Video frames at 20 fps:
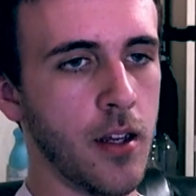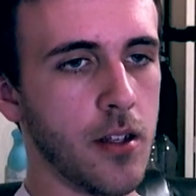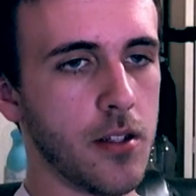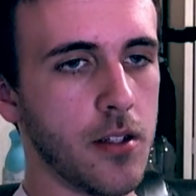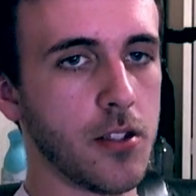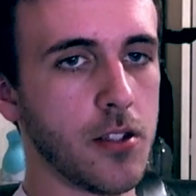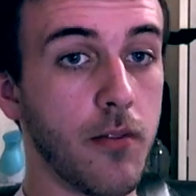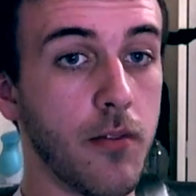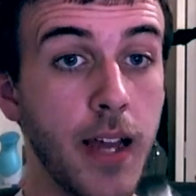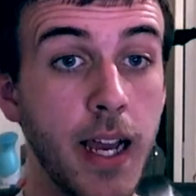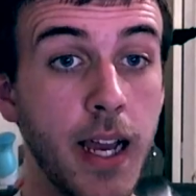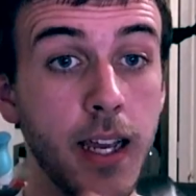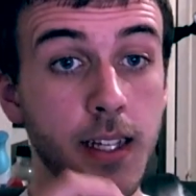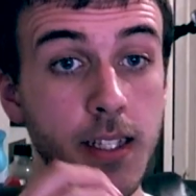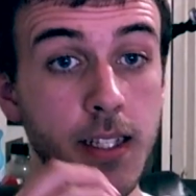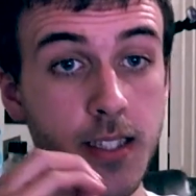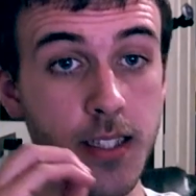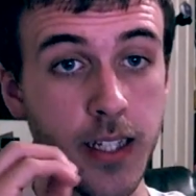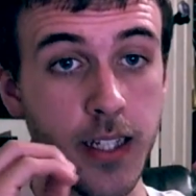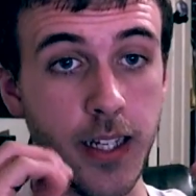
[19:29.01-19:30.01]
So that
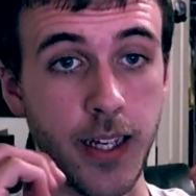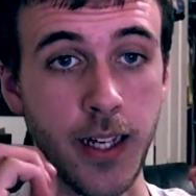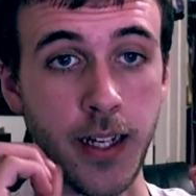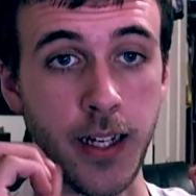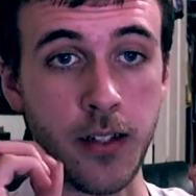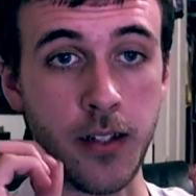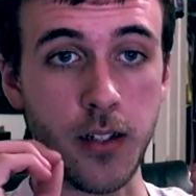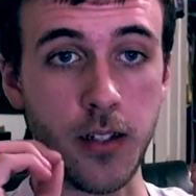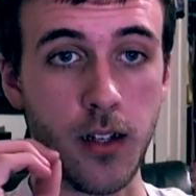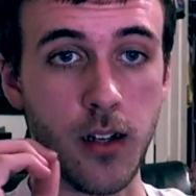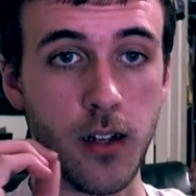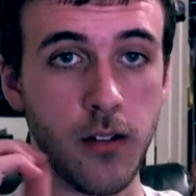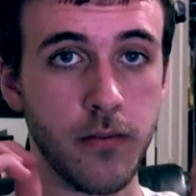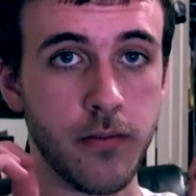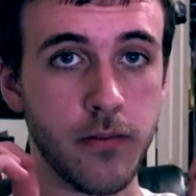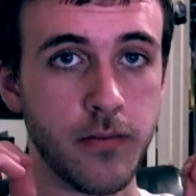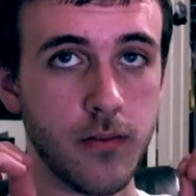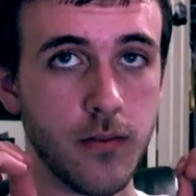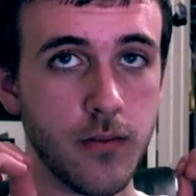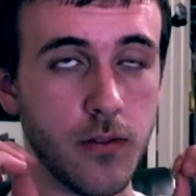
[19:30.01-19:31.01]
is the end
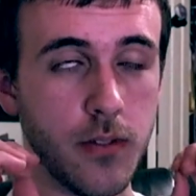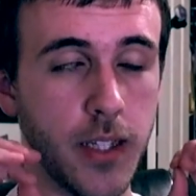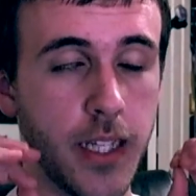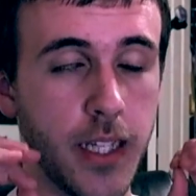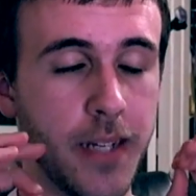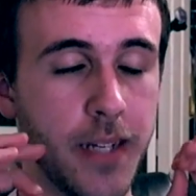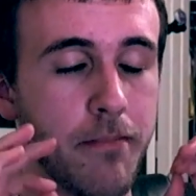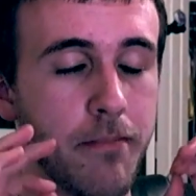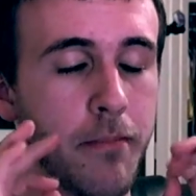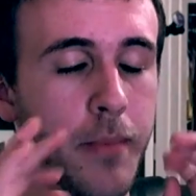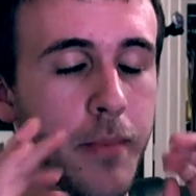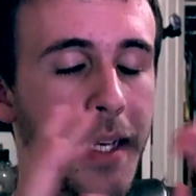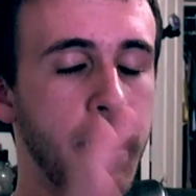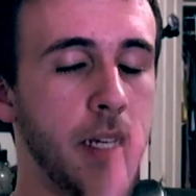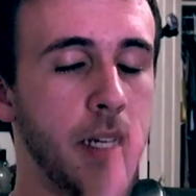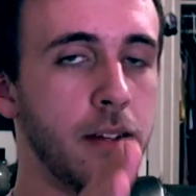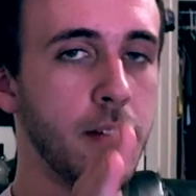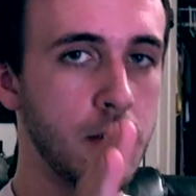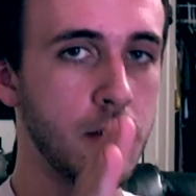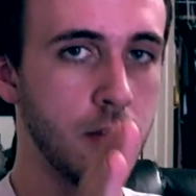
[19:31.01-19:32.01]
of the
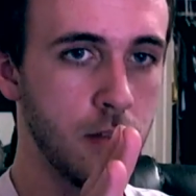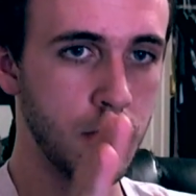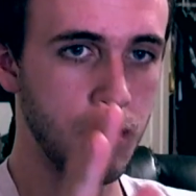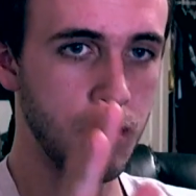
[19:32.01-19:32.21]
main